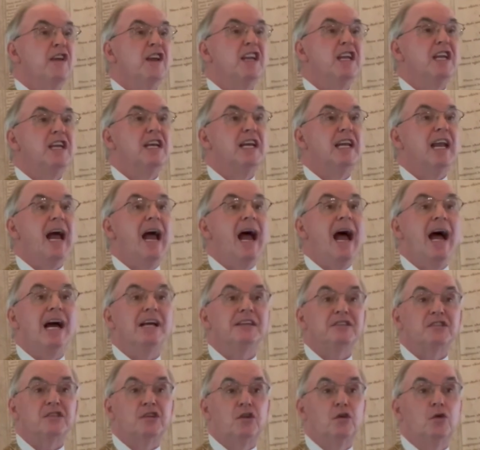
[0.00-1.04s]
than he could
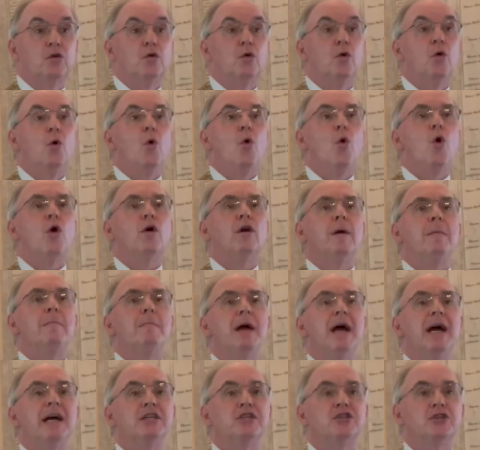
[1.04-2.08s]
ask or
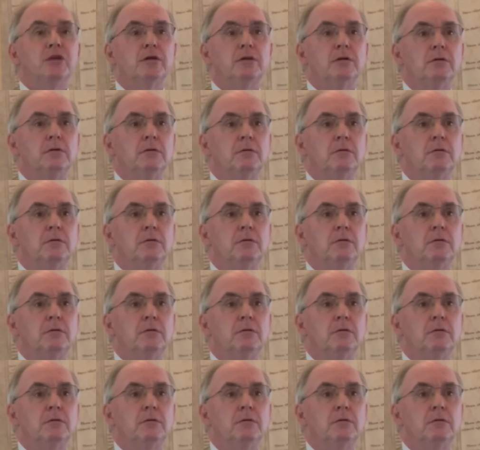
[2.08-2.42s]
imagine.